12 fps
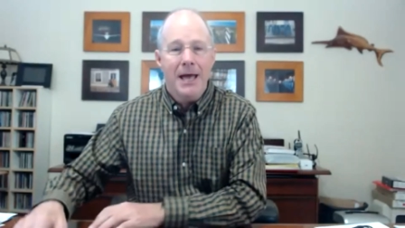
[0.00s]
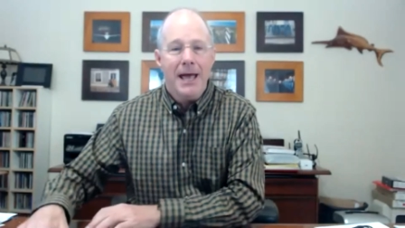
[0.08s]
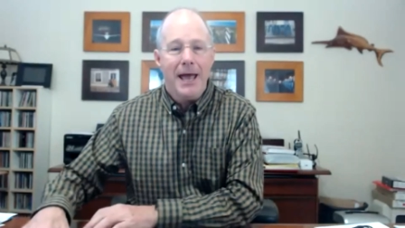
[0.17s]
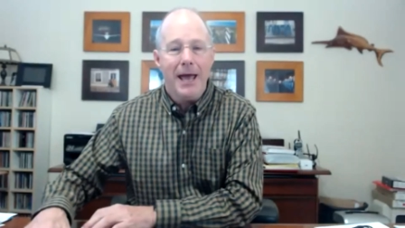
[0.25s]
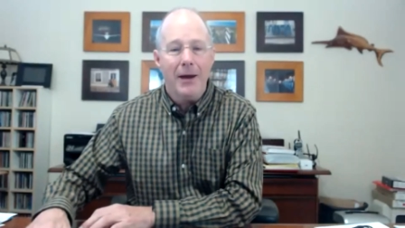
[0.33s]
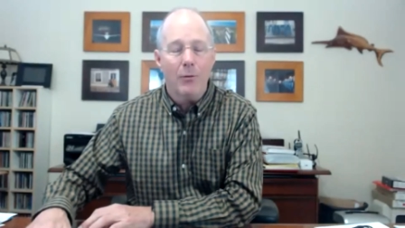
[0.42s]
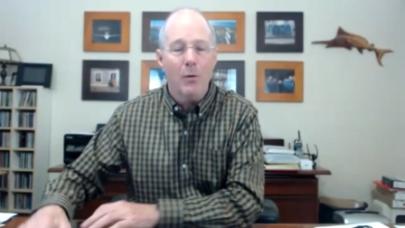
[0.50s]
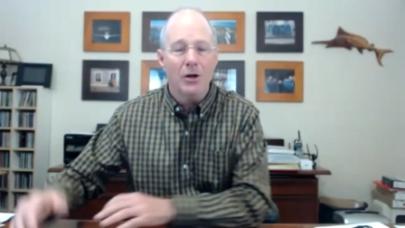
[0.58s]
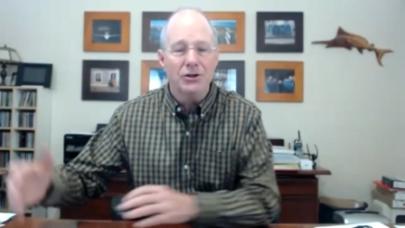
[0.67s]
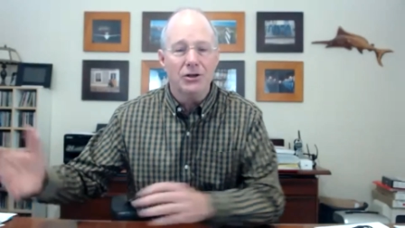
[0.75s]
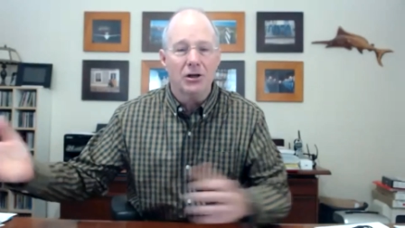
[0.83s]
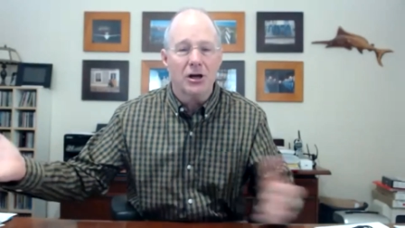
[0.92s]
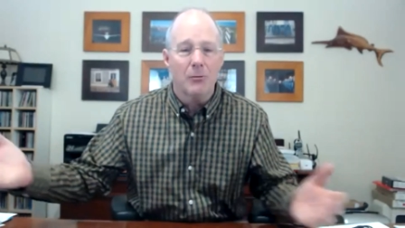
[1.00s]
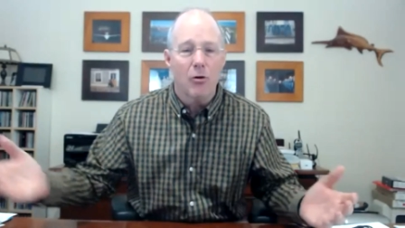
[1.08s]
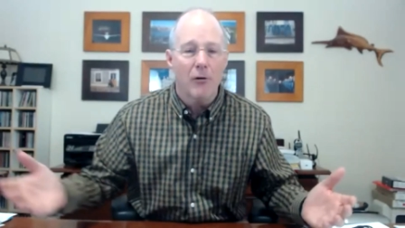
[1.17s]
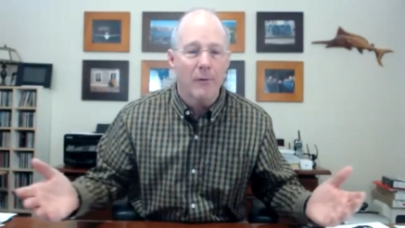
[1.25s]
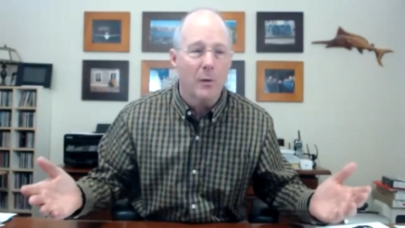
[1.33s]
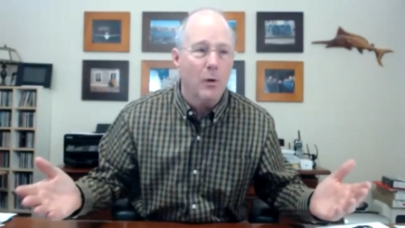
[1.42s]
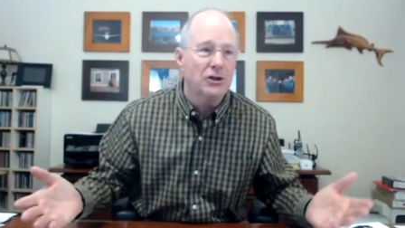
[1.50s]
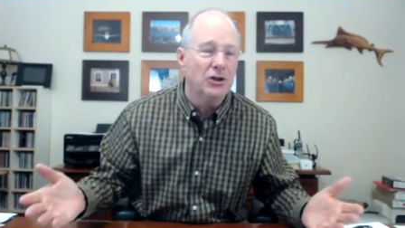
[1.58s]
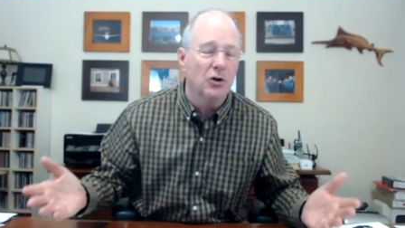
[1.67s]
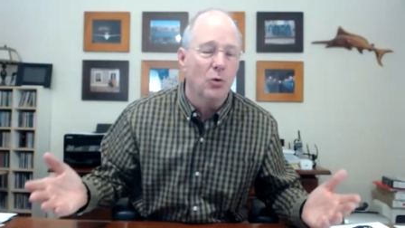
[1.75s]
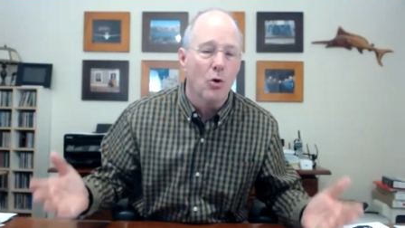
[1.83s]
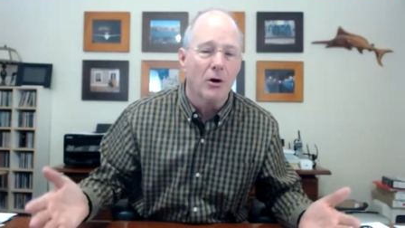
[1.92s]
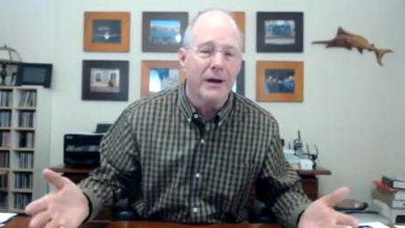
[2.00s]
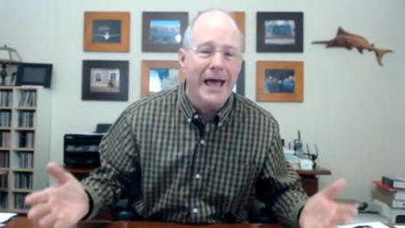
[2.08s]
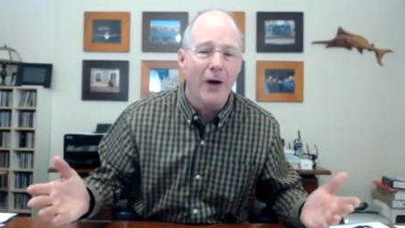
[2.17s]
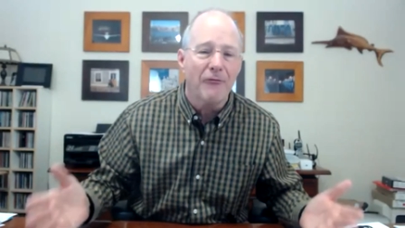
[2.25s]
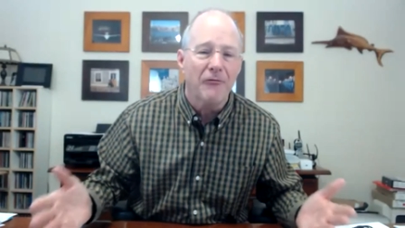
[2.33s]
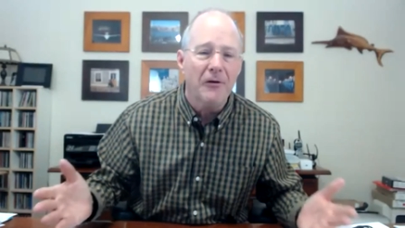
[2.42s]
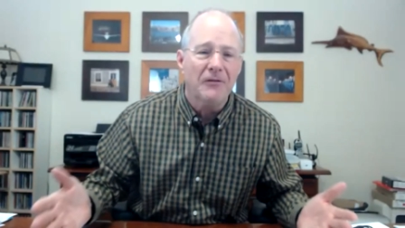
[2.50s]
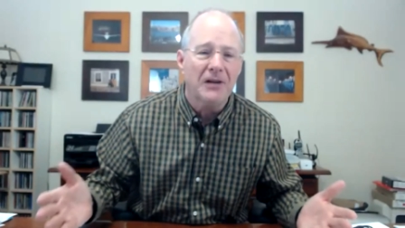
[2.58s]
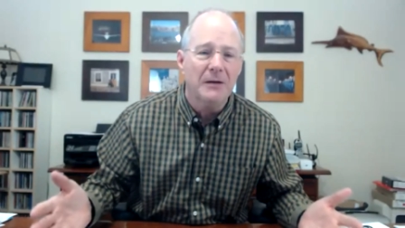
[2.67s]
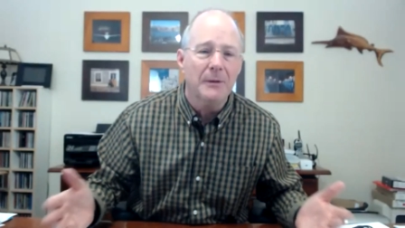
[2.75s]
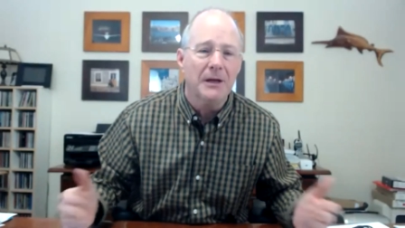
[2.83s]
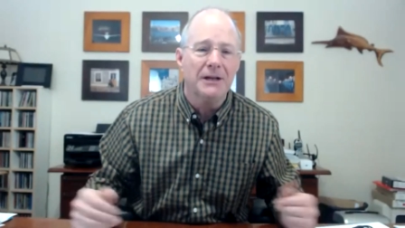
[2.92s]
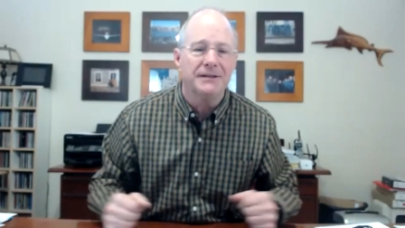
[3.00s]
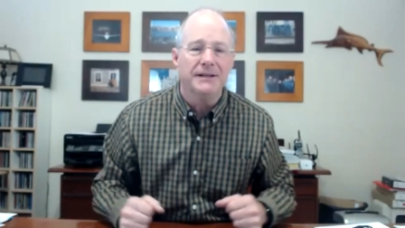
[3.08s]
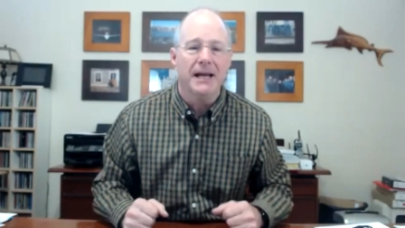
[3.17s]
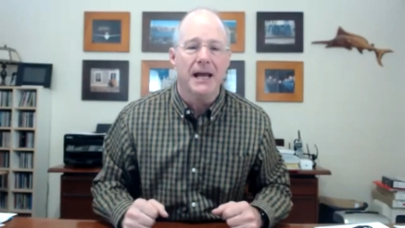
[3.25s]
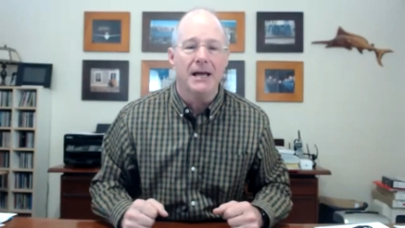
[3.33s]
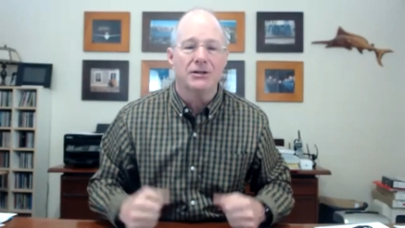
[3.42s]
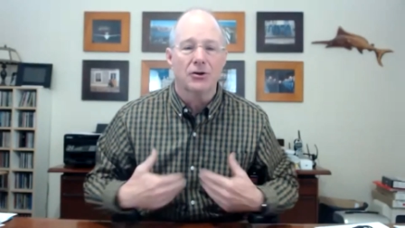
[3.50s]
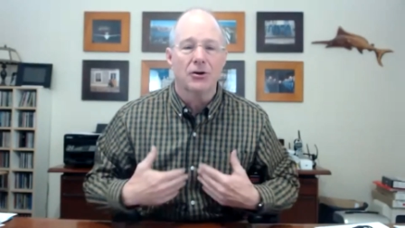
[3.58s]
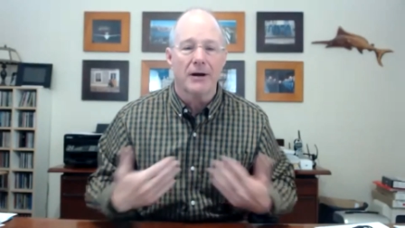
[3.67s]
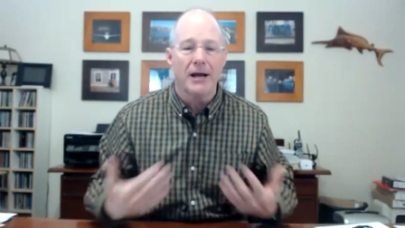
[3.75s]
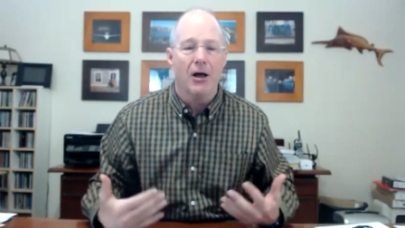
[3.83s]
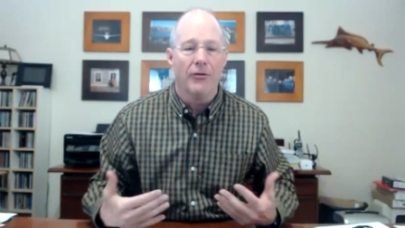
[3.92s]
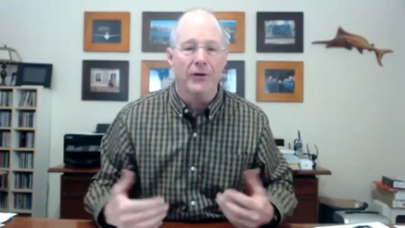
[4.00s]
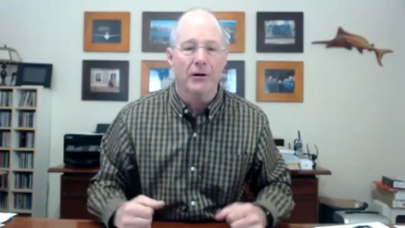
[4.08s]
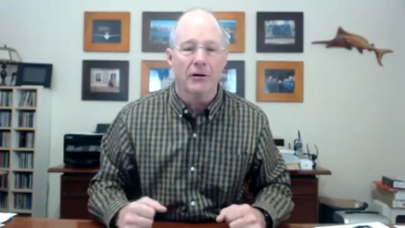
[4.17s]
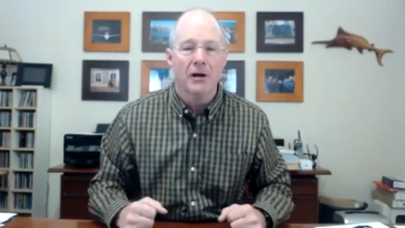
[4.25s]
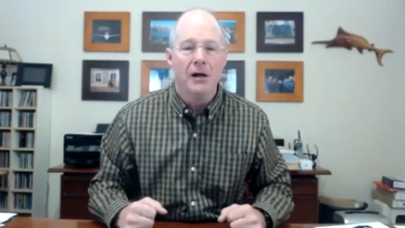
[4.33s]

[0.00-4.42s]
and we want you to come over we want you to work out 15 minutes a day so you're healthier